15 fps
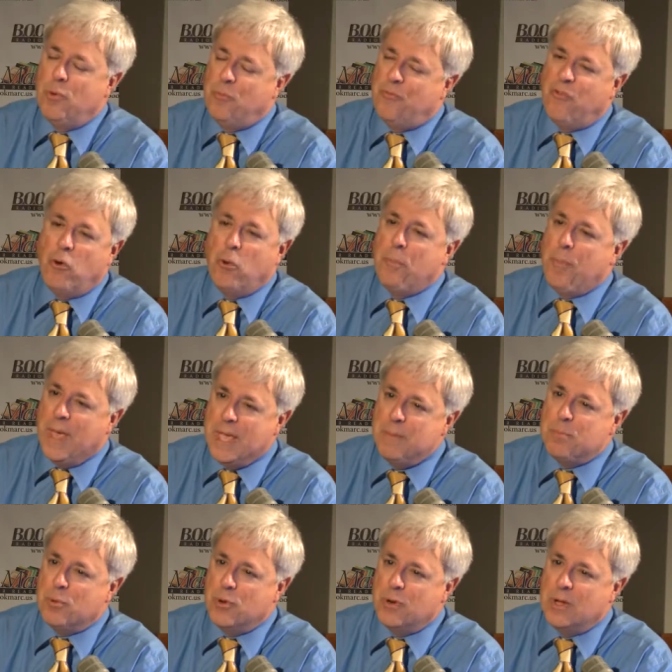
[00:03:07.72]
Before
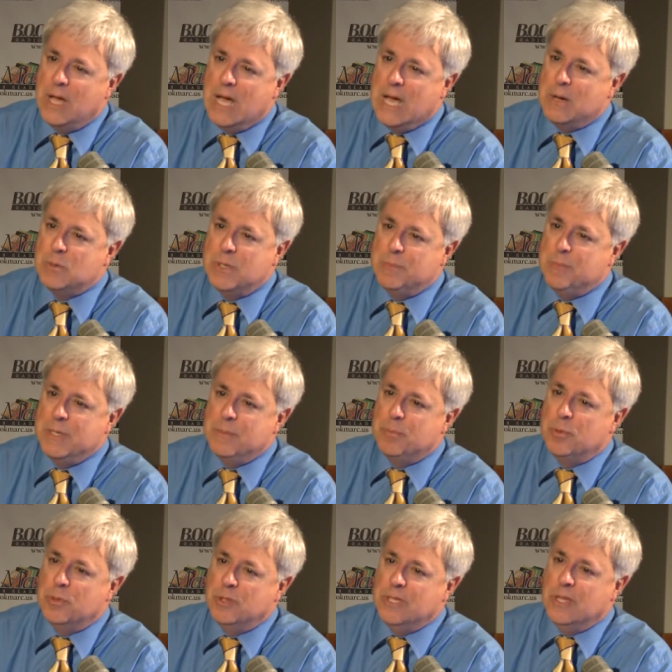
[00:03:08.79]
paper, how did
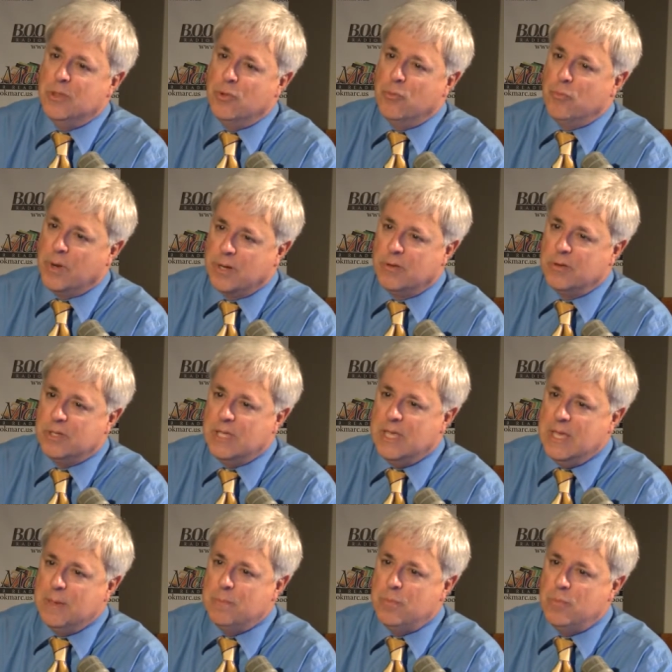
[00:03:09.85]
people either record
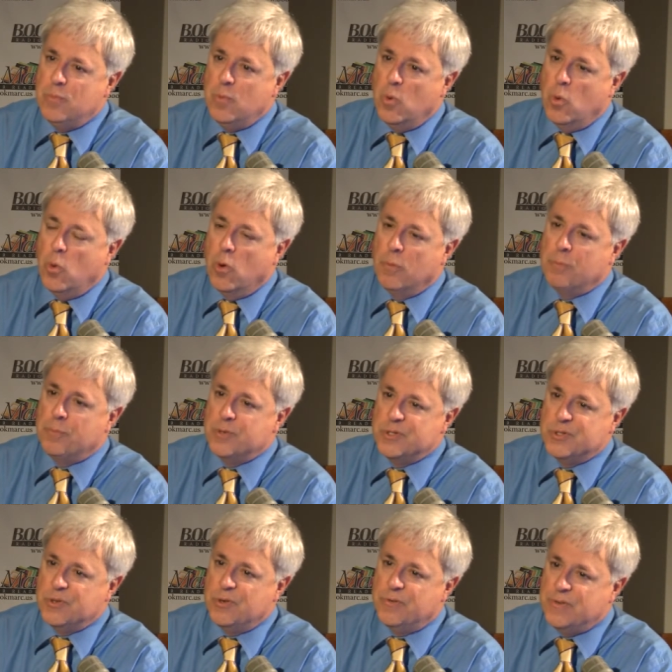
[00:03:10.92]
keep or
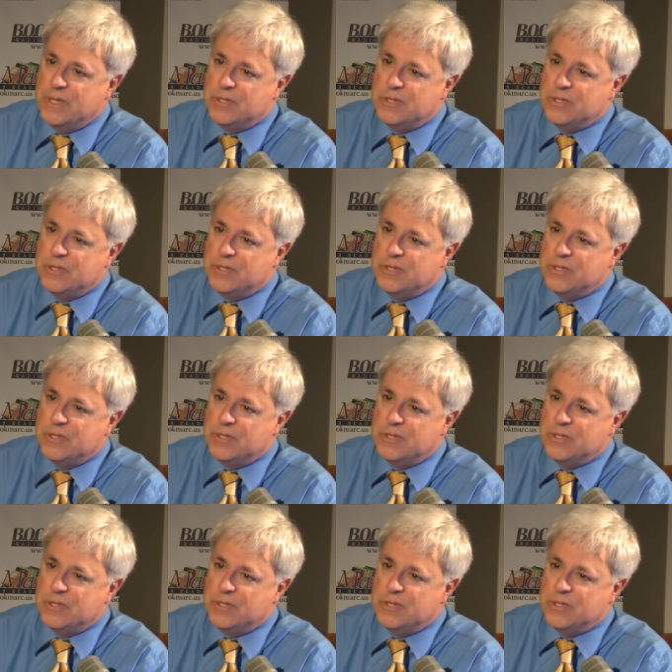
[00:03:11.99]
preserve